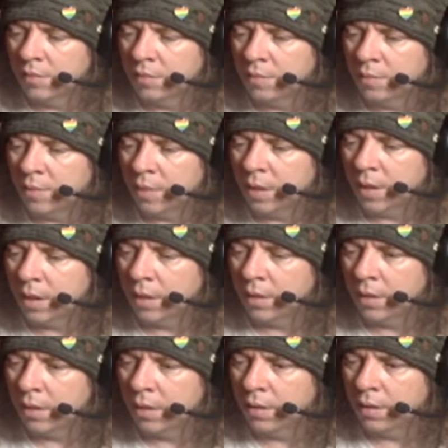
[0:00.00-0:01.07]
Dylan
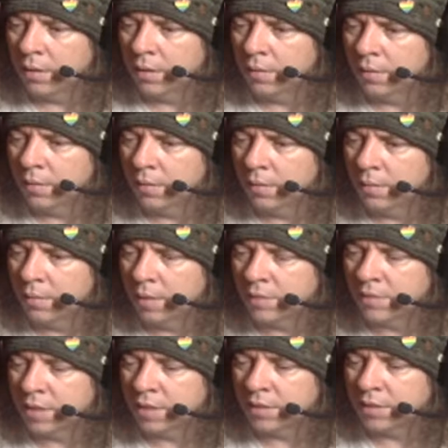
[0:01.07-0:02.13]
O'Brien and
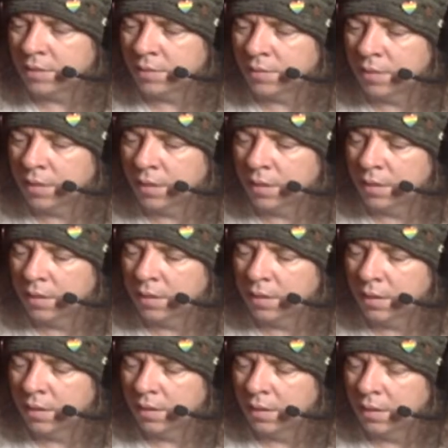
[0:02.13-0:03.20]
Miles Heiser and
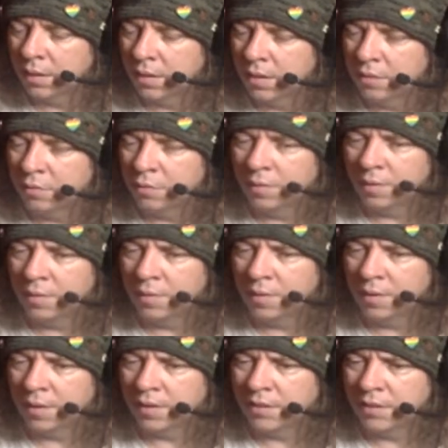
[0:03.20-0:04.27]

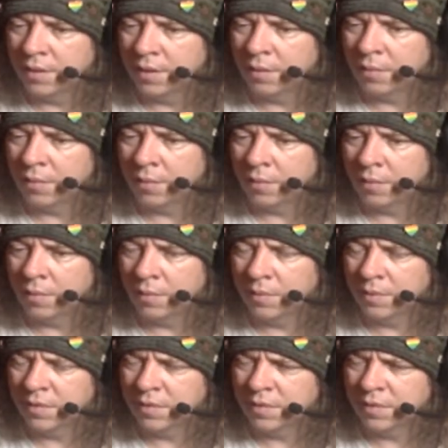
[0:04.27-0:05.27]
I hope I didn't say that wrong.